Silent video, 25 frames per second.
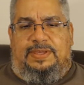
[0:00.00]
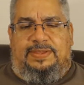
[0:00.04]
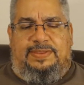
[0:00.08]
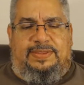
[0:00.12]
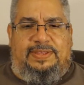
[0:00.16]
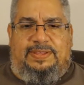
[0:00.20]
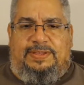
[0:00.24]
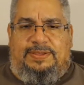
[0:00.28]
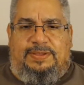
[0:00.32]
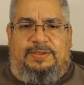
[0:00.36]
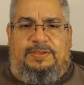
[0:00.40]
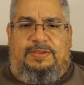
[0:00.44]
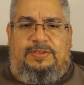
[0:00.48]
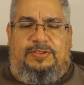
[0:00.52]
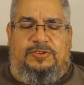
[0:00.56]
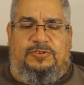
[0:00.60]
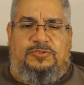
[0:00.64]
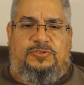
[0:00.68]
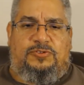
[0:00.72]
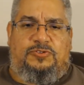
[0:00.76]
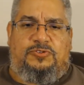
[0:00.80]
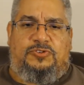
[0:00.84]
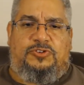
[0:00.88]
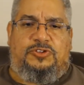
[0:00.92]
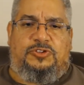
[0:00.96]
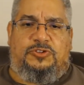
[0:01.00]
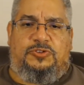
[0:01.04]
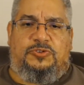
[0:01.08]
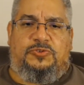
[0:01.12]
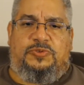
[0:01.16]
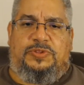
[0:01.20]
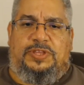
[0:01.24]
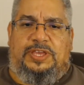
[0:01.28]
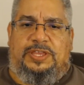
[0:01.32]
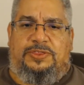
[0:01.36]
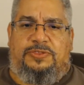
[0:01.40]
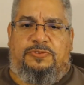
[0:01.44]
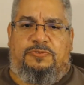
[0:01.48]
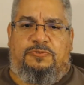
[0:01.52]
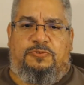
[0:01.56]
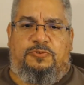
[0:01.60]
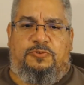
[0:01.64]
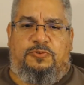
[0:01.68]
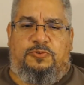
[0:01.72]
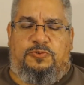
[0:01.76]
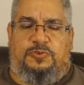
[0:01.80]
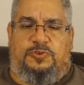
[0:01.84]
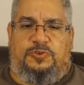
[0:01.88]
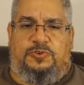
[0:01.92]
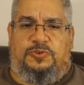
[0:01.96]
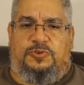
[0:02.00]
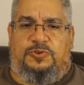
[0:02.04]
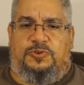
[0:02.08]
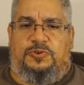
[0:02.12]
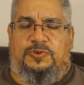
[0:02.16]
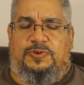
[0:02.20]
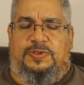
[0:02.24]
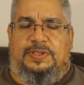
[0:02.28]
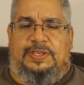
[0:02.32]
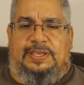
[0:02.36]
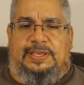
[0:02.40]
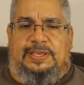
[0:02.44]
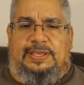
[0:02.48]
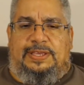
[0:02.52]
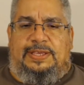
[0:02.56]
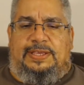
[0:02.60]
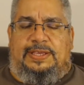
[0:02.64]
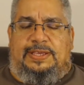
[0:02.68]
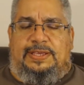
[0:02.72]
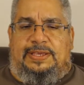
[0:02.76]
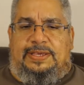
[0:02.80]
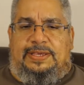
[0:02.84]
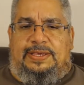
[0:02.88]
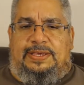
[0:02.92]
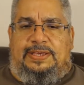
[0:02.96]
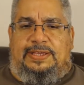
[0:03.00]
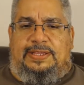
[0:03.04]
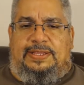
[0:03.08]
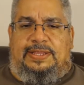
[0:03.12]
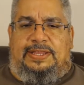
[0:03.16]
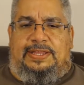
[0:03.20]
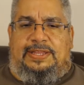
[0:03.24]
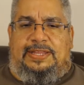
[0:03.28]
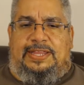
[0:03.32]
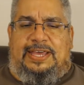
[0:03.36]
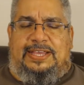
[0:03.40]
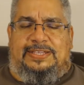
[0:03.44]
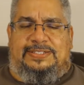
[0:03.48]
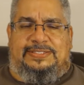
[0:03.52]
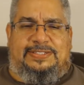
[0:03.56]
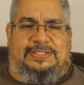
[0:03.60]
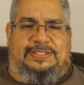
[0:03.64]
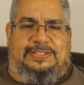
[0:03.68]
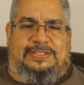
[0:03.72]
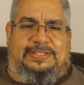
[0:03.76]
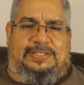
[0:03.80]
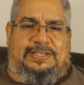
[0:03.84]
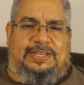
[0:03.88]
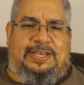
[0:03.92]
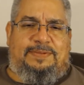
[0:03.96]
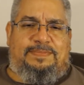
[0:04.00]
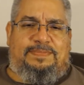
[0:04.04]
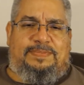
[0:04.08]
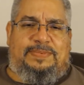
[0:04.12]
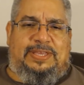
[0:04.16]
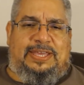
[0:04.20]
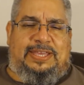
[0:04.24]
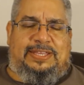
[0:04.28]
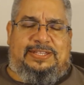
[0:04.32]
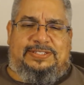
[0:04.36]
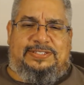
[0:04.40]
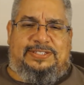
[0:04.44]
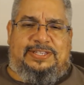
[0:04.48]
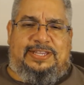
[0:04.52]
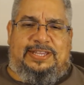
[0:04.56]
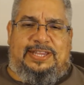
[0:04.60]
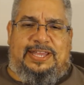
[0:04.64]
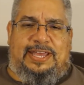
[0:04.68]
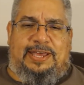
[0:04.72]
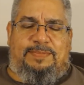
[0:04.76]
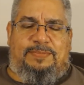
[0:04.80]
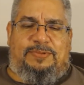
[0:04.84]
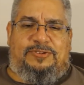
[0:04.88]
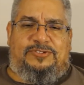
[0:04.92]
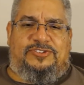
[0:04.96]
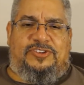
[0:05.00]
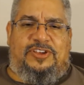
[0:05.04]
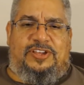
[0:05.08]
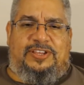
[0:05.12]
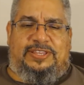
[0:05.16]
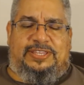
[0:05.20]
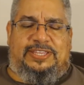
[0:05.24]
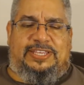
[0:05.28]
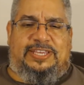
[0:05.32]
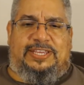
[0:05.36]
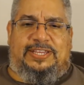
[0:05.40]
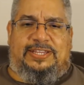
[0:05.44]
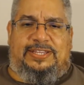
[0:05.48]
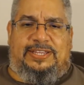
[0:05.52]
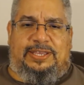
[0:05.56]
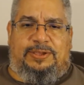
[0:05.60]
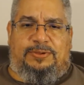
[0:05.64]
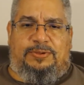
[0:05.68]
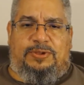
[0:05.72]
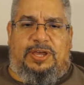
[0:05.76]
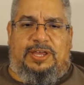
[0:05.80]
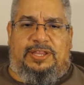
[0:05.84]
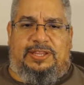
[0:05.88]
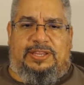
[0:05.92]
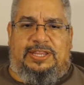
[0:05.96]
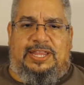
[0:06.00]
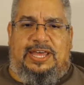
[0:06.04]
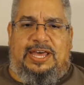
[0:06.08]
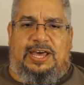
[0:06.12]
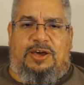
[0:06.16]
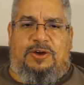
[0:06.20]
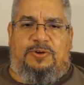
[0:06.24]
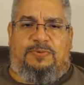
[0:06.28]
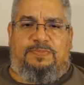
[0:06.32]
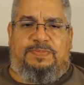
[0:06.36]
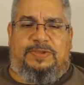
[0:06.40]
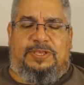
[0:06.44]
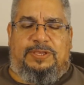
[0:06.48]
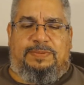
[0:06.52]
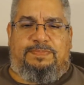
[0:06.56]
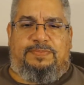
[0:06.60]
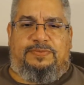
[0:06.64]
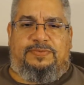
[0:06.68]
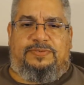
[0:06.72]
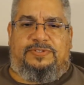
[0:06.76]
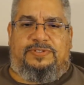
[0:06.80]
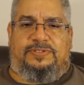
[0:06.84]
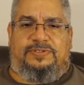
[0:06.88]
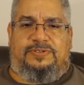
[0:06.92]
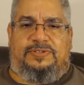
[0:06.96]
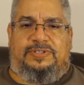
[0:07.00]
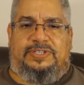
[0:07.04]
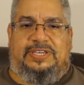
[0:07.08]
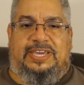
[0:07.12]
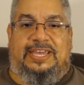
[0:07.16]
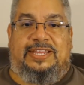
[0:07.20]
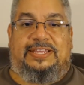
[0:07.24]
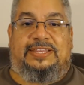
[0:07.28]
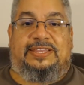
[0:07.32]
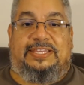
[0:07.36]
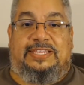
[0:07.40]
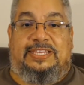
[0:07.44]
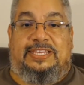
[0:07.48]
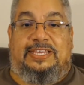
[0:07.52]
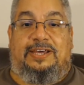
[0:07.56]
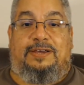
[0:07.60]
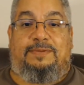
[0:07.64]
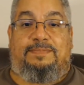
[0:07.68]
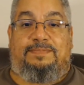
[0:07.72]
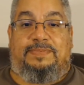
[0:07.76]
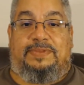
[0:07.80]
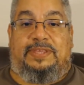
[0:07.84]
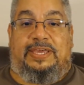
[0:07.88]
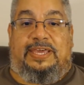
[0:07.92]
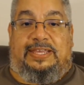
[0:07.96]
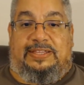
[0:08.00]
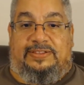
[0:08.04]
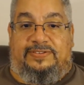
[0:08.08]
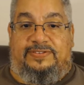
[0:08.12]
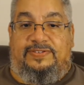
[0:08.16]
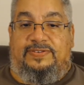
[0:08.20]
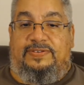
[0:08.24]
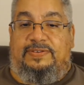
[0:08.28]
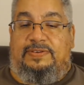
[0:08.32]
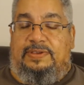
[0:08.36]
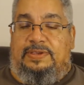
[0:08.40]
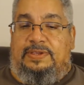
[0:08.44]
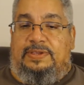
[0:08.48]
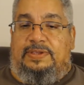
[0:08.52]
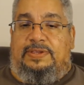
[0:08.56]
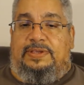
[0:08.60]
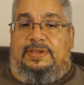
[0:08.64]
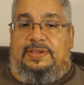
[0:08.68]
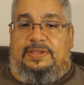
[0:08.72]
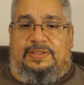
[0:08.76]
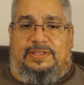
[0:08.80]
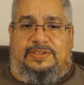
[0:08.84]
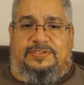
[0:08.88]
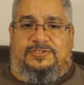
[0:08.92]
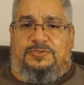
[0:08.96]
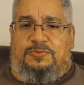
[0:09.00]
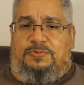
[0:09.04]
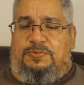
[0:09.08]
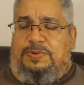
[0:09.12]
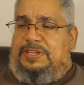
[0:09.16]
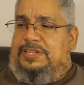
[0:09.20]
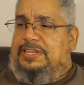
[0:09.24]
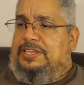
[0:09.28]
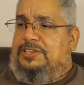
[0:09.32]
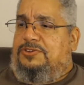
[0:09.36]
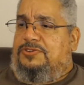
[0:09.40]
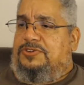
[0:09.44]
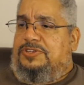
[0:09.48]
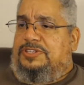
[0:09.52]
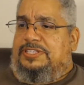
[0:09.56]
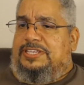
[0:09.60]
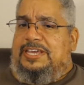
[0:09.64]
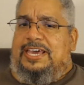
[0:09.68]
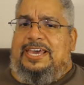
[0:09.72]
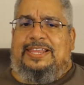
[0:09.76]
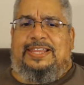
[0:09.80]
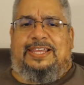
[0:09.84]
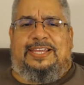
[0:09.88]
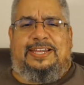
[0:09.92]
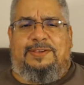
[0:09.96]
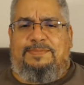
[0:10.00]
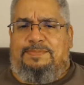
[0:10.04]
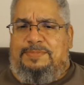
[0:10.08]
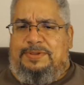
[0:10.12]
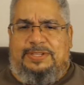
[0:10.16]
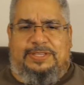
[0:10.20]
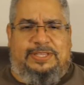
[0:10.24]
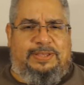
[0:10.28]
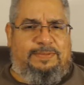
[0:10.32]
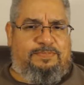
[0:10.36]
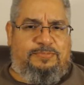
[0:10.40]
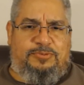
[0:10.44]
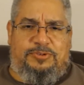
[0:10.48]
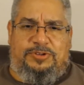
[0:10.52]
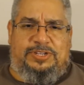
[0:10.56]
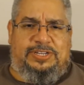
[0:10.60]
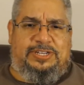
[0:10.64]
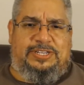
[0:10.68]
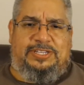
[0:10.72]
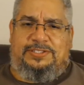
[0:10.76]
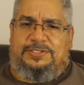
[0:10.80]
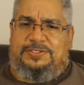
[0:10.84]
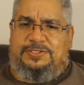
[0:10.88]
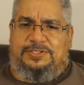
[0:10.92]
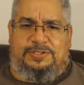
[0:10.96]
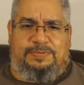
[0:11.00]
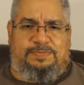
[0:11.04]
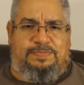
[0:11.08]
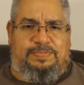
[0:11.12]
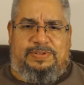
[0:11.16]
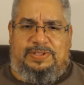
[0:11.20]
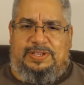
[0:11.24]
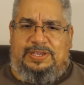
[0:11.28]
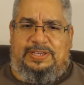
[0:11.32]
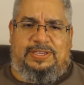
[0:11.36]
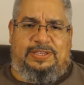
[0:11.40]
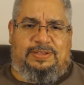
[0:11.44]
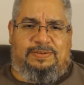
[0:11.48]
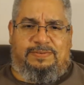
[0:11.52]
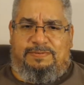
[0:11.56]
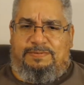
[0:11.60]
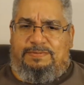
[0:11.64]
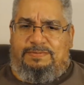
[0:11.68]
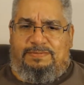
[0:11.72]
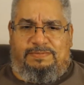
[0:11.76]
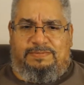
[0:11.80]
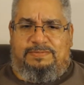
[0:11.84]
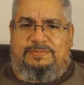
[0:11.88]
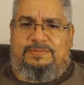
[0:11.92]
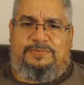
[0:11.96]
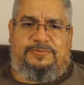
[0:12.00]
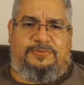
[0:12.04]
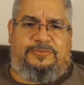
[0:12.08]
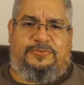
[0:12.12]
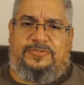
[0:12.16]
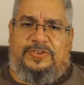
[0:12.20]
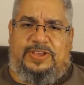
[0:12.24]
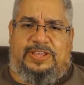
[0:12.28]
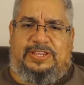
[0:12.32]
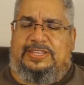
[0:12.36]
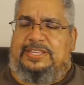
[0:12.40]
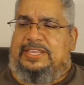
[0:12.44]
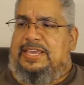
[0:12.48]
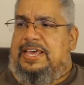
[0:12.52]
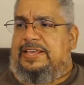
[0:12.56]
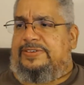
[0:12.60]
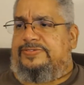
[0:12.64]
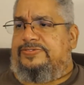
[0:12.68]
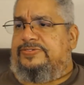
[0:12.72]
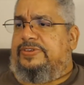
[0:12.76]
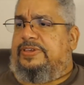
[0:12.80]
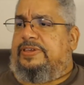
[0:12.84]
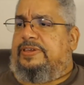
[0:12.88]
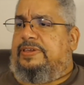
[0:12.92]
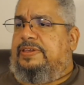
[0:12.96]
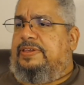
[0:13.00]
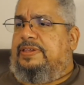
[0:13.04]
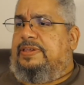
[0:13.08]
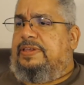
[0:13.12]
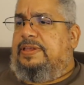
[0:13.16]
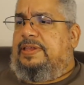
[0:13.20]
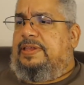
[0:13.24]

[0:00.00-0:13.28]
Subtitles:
I think you can do that through your the updates that Amazon did. They allow people to get the updates, and there's a way that you can type it in, but they put it into the plugin. Fantastic.